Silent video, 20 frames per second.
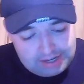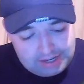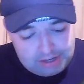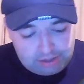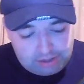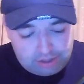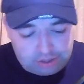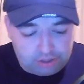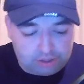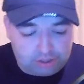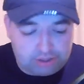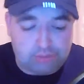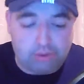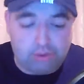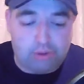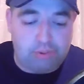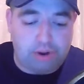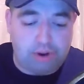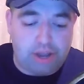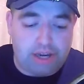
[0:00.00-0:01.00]
Look at, Joseph
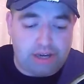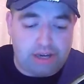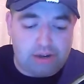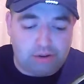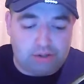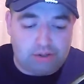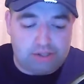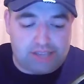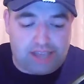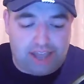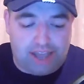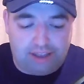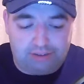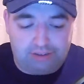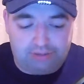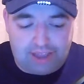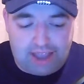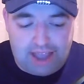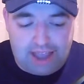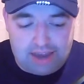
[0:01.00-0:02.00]
O'Brien looks to
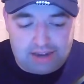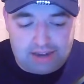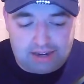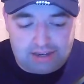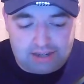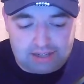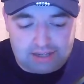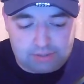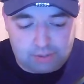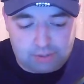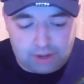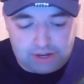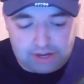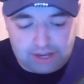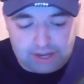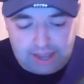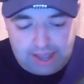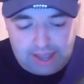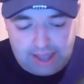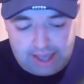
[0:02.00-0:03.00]
have the hand in this one.
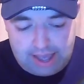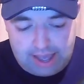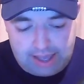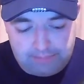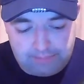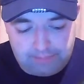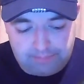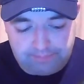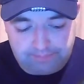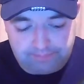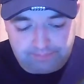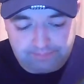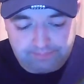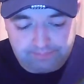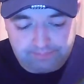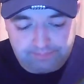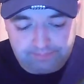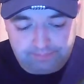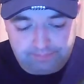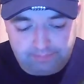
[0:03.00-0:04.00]

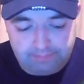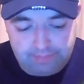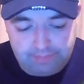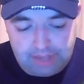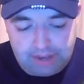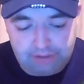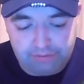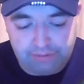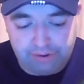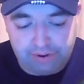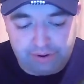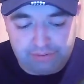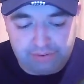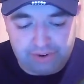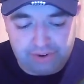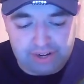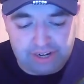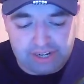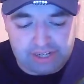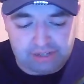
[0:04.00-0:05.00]
Very,
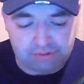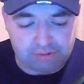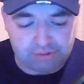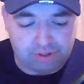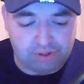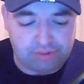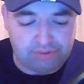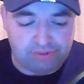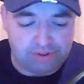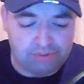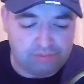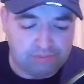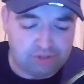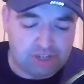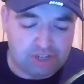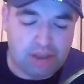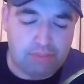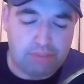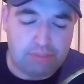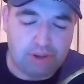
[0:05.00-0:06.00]
very nice run from
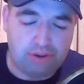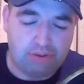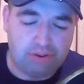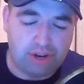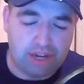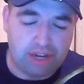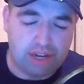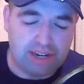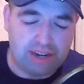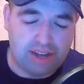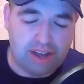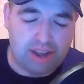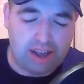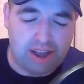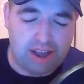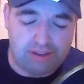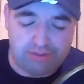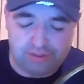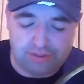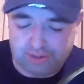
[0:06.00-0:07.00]
Champion Green,
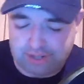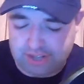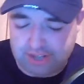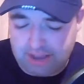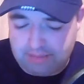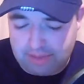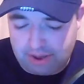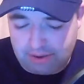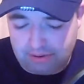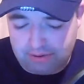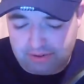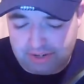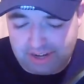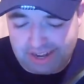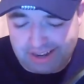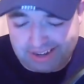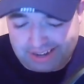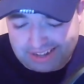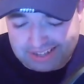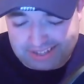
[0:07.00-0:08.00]
first time out.
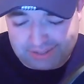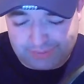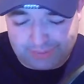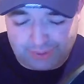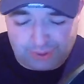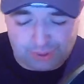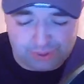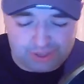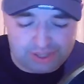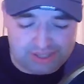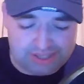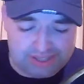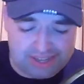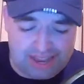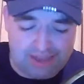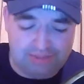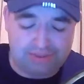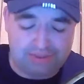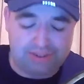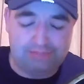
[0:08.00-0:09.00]
It is 4 to
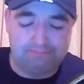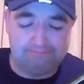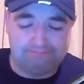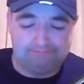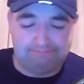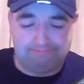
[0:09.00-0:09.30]
7.